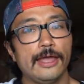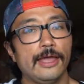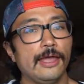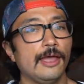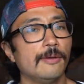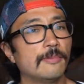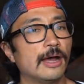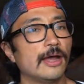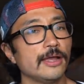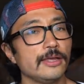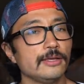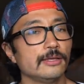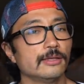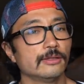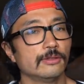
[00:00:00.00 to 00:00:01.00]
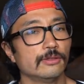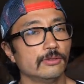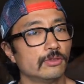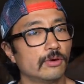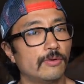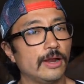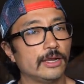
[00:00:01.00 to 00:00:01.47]
am I
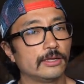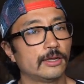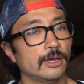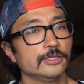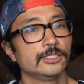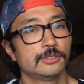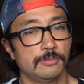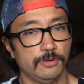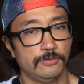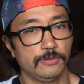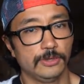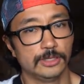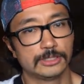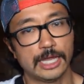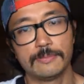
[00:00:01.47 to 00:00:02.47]
the right customer for this?